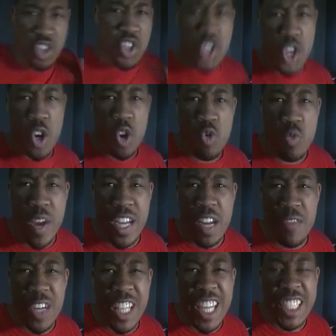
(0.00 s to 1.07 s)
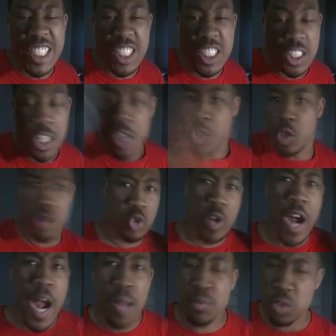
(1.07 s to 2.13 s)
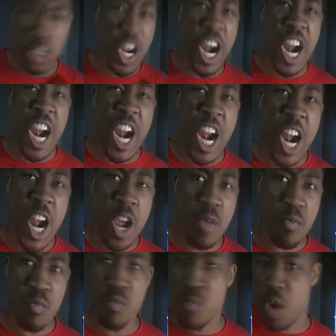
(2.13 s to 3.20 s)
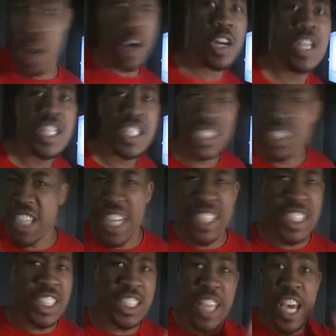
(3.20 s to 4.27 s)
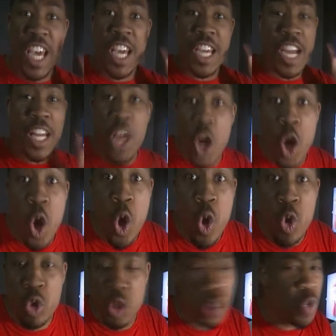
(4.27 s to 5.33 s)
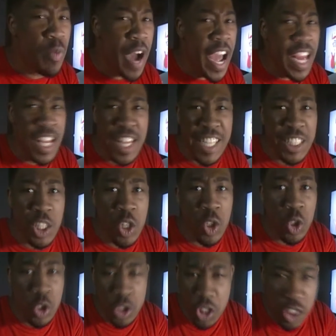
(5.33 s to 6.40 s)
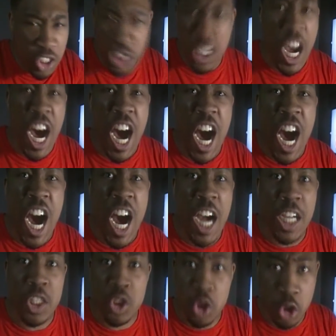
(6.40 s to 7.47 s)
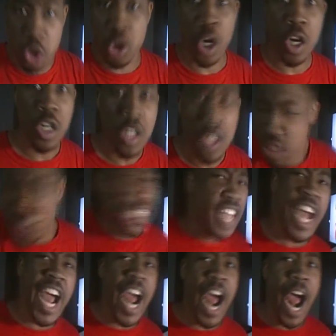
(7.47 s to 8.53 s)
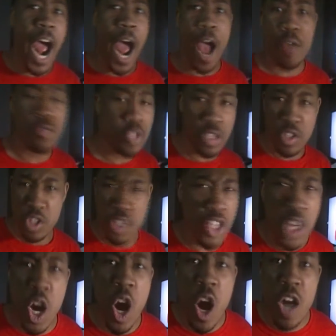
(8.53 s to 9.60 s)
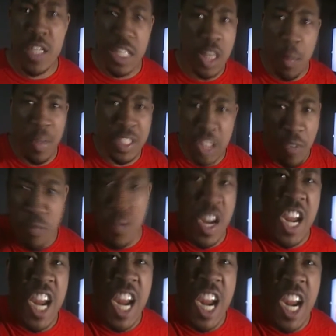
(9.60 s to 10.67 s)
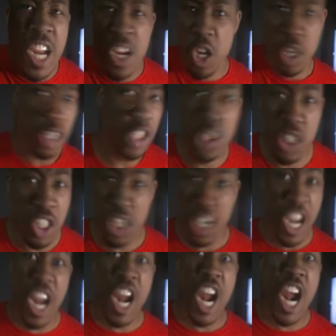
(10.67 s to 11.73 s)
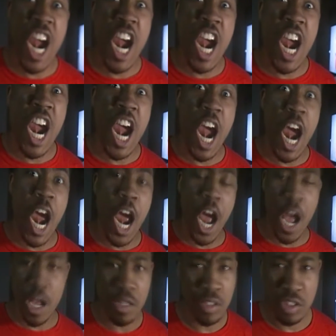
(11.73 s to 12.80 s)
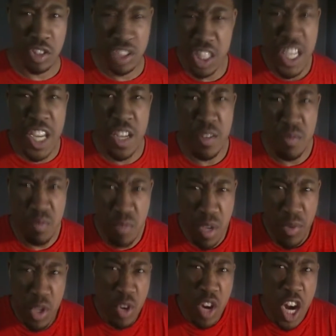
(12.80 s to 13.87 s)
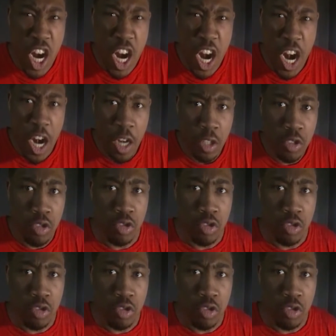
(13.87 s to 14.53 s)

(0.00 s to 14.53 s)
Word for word: You ready for this? Draft time! Then say hello to my little sharks! Ah! You're not the boss of me! Yeah, yeah maybe you are.